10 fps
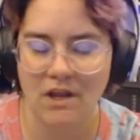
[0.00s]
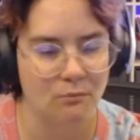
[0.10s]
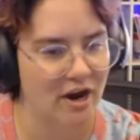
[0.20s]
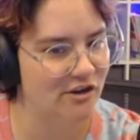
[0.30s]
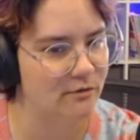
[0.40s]

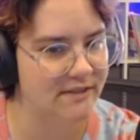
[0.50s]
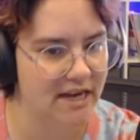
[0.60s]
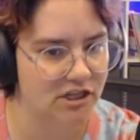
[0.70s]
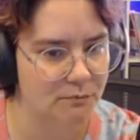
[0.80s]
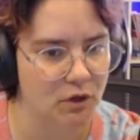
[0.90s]
brand new
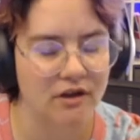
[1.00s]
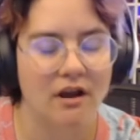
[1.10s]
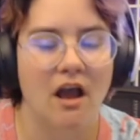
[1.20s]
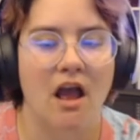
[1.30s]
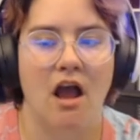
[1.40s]
sketchbook.
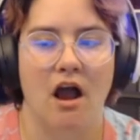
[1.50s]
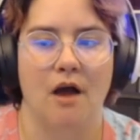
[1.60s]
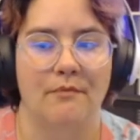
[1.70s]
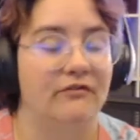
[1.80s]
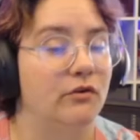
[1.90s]

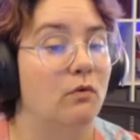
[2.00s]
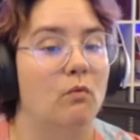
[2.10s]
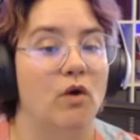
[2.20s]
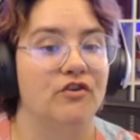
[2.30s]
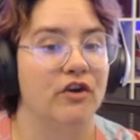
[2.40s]
If you are
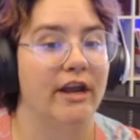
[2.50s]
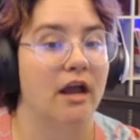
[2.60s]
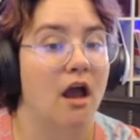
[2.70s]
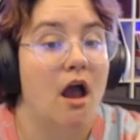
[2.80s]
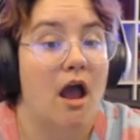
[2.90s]

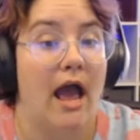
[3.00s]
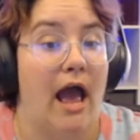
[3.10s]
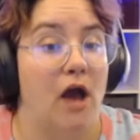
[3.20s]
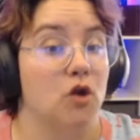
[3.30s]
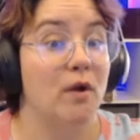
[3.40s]
wondering,
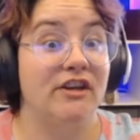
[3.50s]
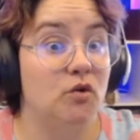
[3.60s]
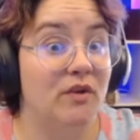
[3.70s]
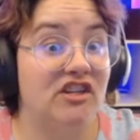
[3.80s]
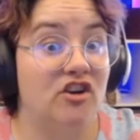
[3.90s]
how do I do
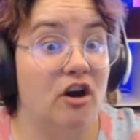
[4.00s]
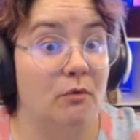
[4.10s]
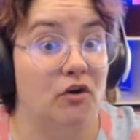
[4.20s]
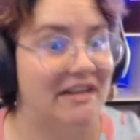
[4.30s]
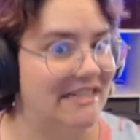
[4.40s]

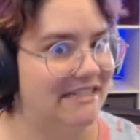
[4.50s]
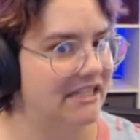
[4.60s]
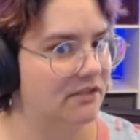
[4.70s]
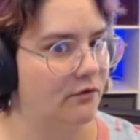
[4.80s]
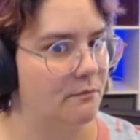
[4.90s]
Inktober? Is
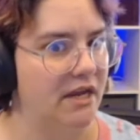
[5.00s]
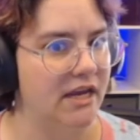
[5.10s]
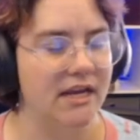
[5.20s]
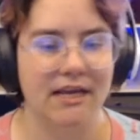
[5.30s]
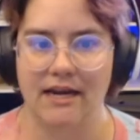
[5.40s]
this for
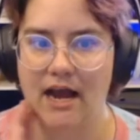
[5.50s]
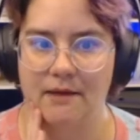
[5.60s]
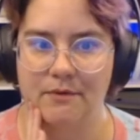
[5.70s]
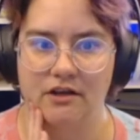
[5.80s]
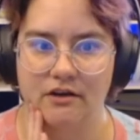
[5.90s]
me? Can I
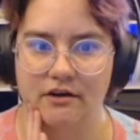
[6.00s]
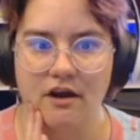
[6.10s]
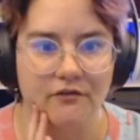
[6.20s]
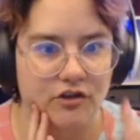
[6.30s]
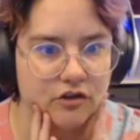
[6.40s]
be good
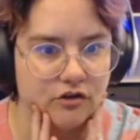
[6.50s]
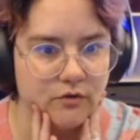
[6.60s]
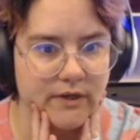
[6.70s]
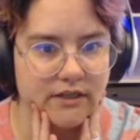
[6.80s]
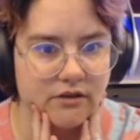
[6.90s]
enough to
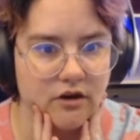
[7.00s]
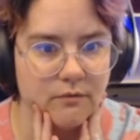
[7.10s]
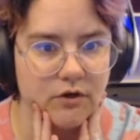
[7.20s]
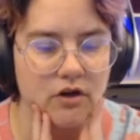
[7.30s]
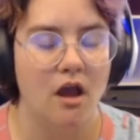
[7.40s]
do
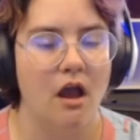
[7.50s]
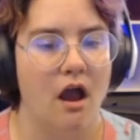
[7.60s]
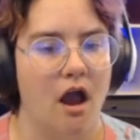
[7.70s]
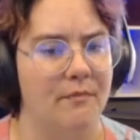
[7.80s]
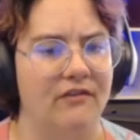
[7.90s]
Inktober?
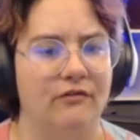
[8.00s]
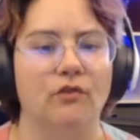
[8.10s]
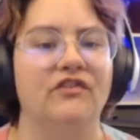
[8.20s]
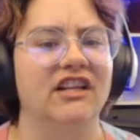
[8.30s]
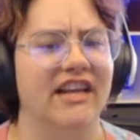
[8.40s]
If you're
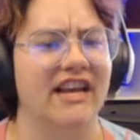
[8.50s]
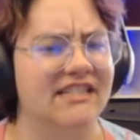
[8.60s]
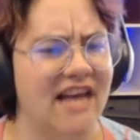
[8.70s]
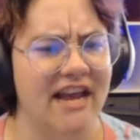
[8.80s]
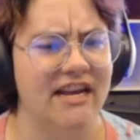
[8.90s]
feeling
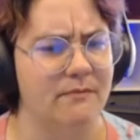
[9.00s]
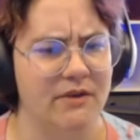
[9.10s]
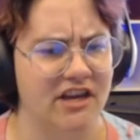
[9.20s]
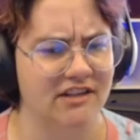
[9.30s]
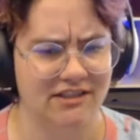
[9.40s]
anxiety
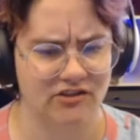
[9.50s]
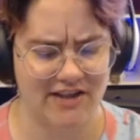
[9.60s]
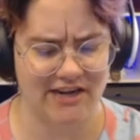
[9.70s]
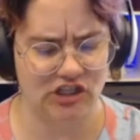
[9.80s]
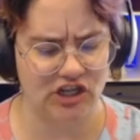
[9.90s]
because there's
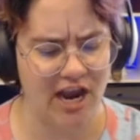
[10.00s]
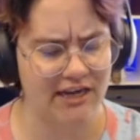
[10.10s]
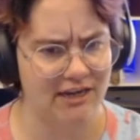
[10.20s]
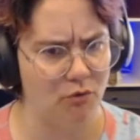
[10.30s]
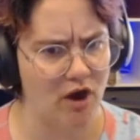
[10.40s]
that
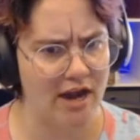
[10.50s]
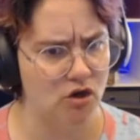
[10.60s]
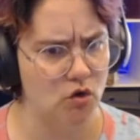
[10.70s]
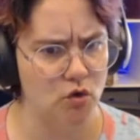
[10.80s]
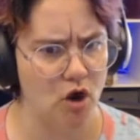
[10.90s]
shiny, bright
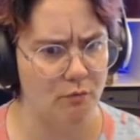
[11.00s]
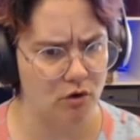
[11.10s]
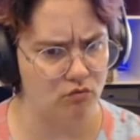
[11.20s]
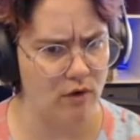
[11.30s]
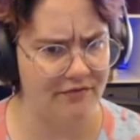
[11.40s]
new
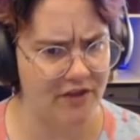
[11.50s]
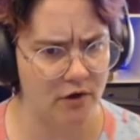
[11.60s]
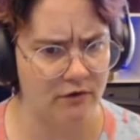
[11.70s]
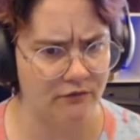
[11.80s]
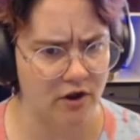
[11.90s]
notebook right
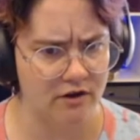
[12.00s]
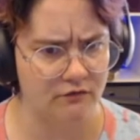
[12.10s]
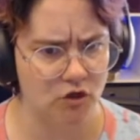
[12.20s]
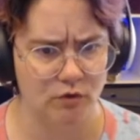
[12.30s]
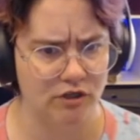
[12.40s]
there in front of
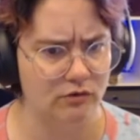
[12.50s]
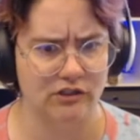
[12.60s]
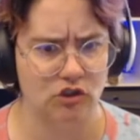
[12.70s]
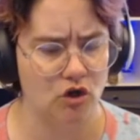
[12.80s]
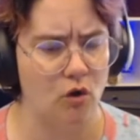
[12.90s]
you and you
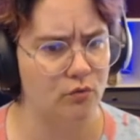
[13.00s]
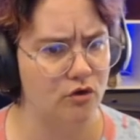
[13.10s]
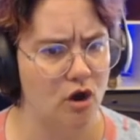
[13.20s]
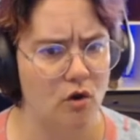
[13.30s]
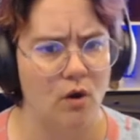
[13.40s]
just don't
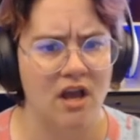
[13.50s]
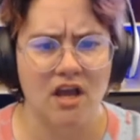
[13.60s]
know